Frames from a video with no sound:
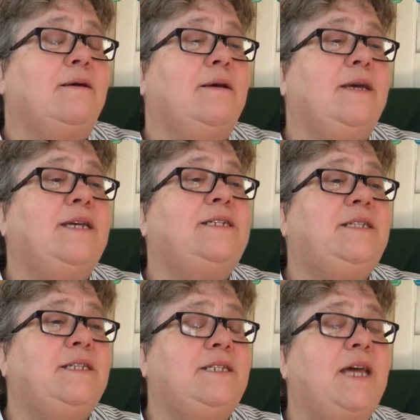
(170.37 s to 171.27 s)
is
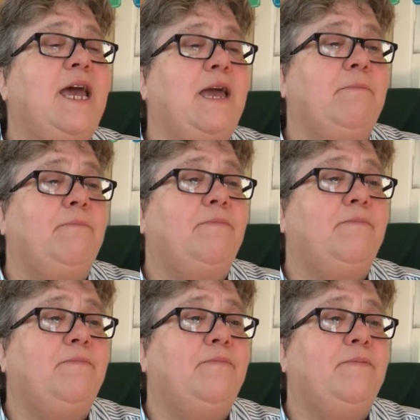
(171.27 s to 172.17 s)
the same,
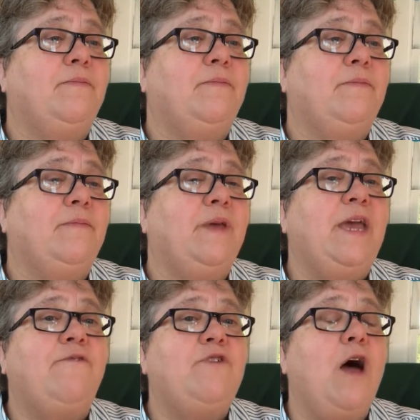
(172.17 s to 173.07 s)

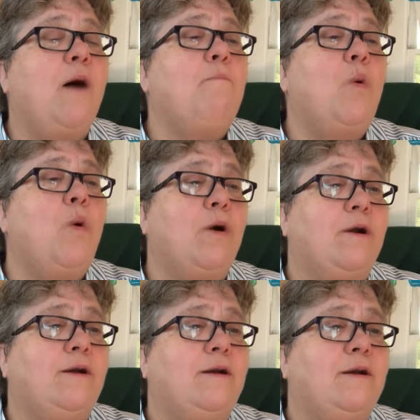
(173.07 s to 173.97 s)
if not more.
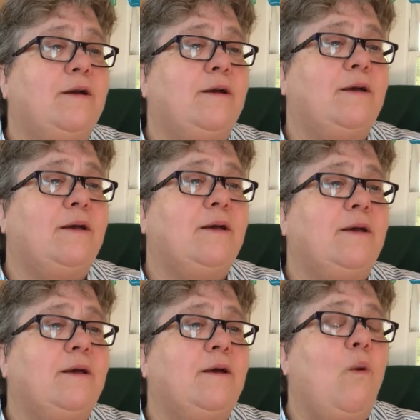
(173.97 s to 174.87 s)

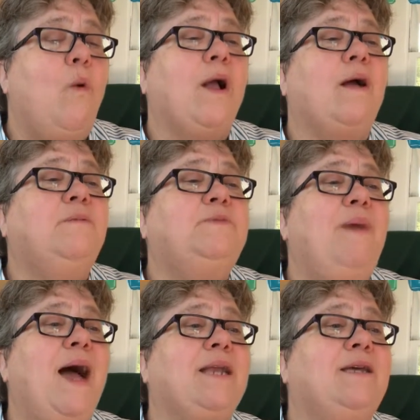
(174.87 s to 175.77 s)
What comes
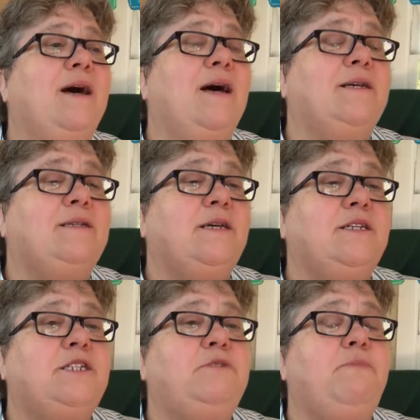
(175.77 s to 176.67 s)
back to us is
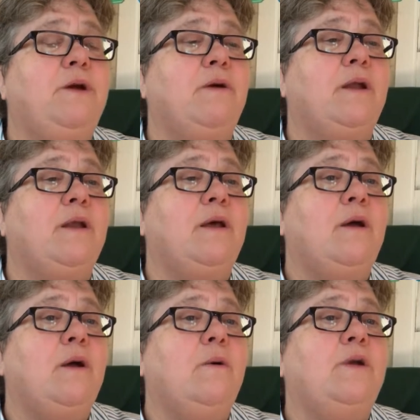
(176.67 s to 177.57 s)
spirit,
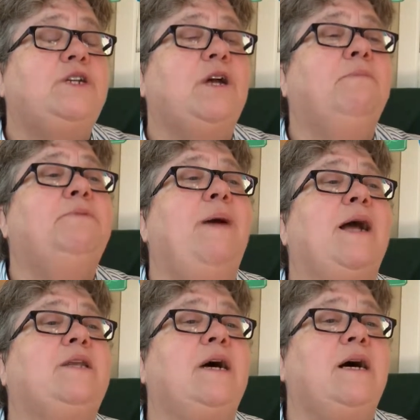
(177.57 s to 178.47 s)
which comes
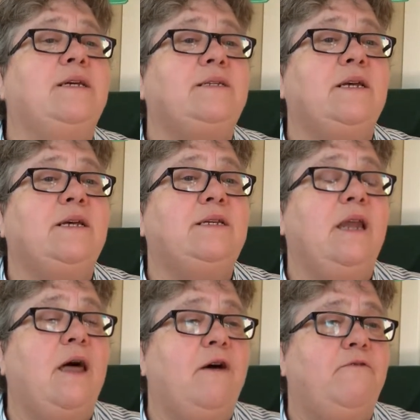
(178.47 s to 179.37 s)
back to us is
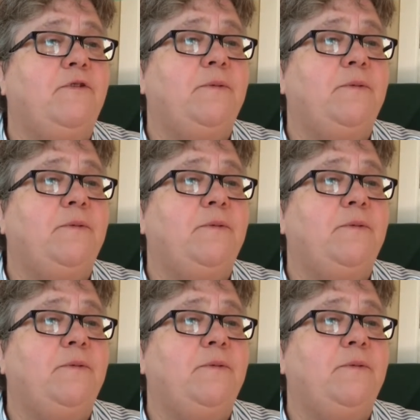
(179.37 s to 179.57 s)
love.